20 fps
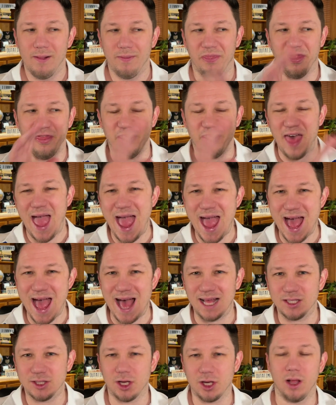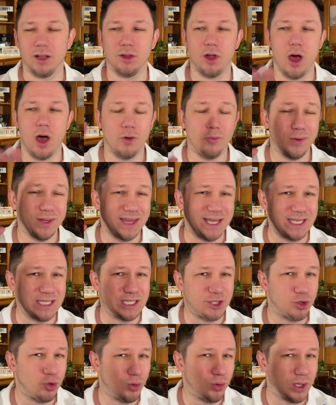That, along with the
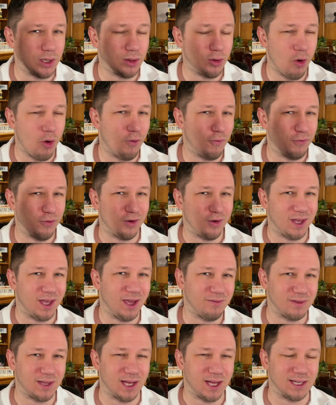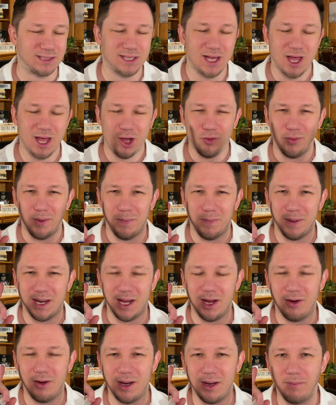student loan forgiveness, we've been
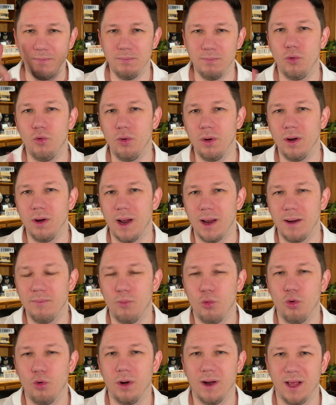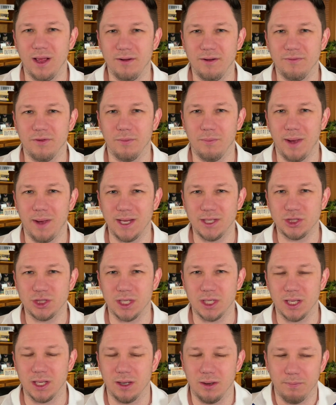hearing more and more
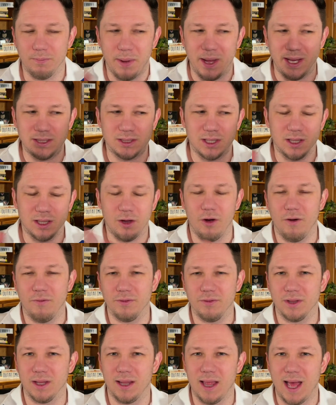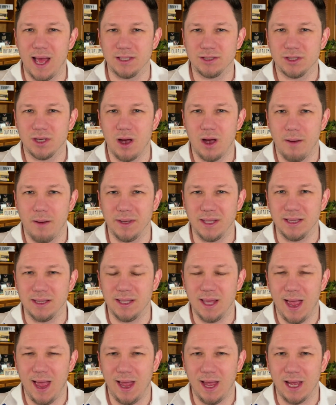information basically over the last coming
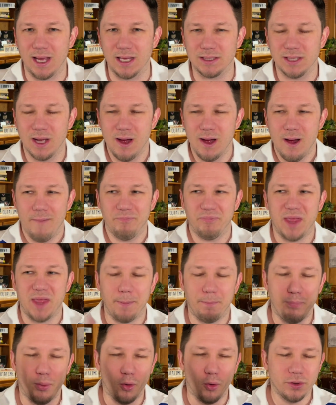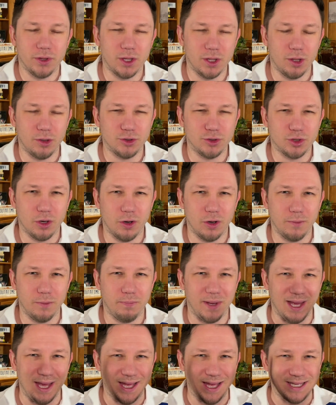days that both of those could
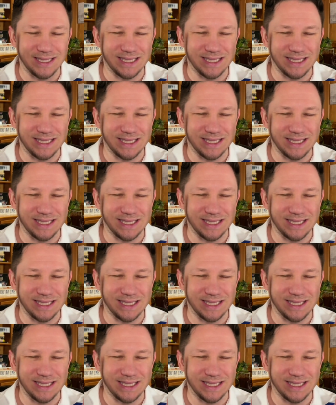be in